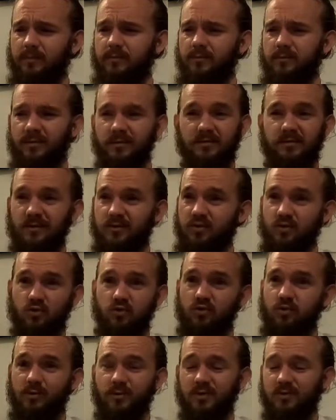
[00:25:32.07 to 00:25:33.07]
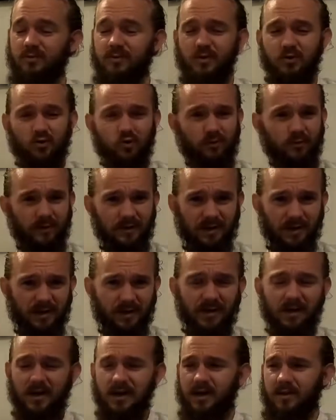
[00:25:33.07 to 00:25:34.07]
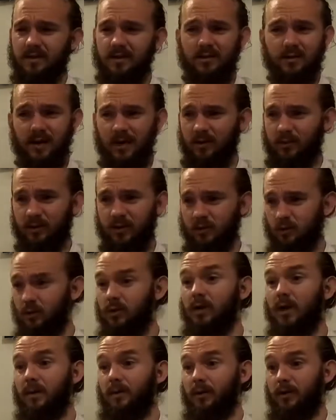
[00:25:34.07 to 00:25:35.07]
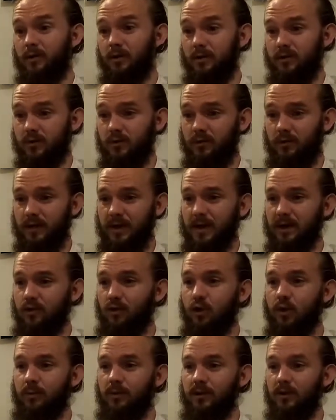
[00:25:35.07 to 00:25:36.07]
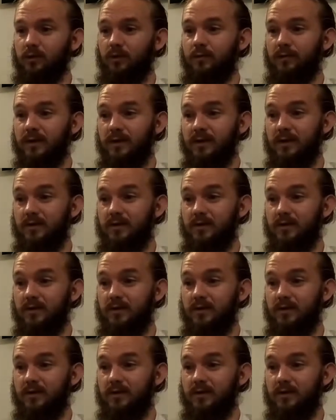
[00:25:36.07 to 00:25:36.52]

I'm, there's numerous beers over there that uh, we don't come across all that commonly over